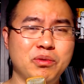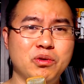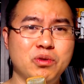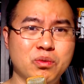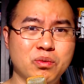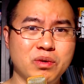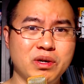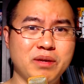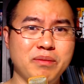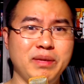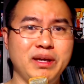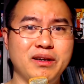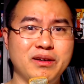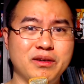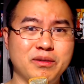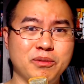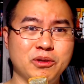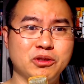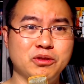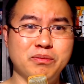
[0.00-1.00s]
people who want to
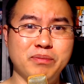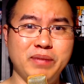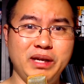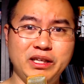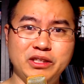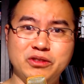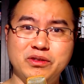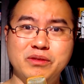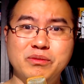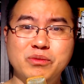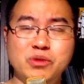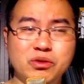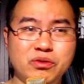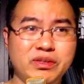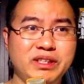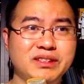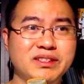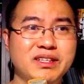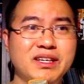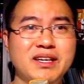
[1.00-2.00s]
make commercial mainstream
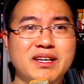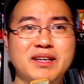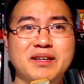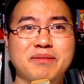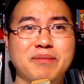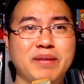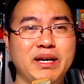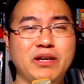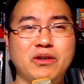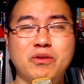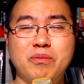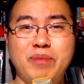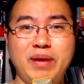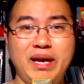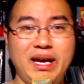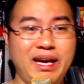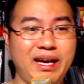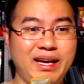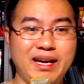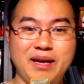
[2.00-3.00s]
movies, Michael
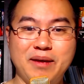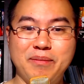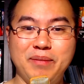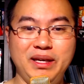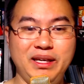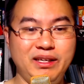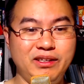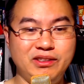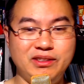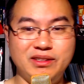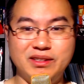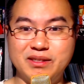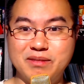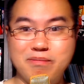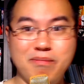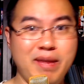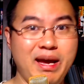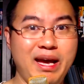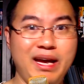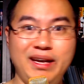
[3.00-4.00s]
Bay, I mean, he's
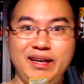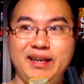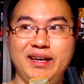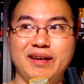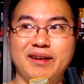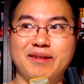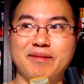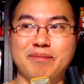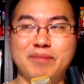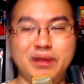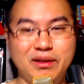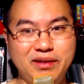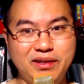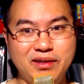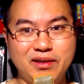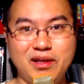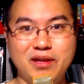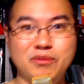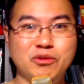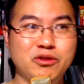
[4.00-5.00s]
just making
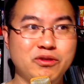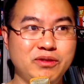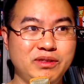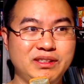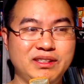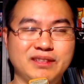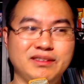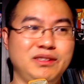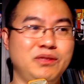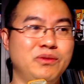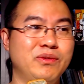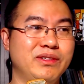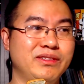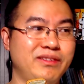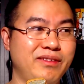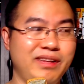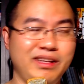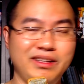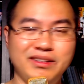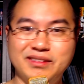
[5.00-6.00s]
billion dollar movies because he
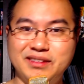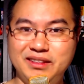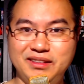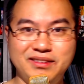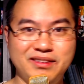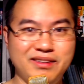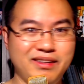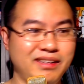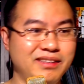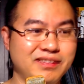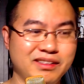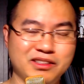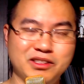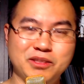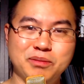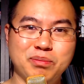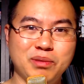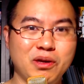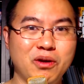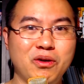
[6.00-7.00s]
wants to think, see things
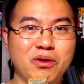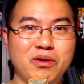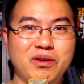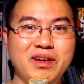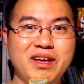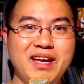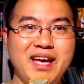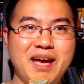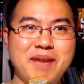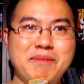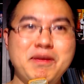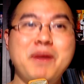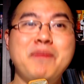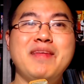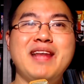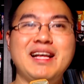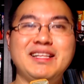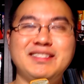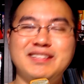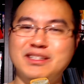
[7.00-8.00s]
explode. And
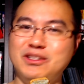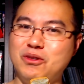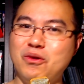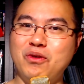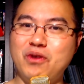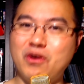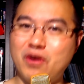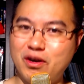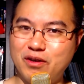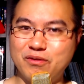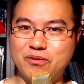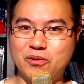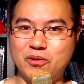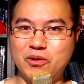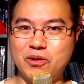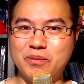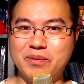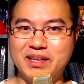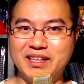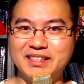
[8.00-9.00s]
maybe that's his own art
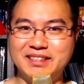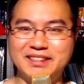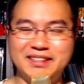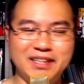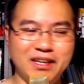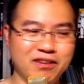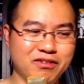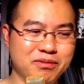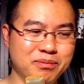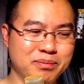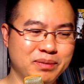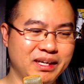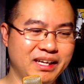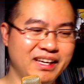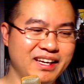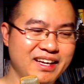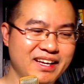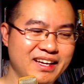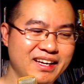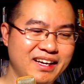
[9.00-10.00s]
form in itself.
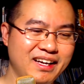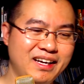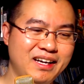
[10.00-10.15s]
But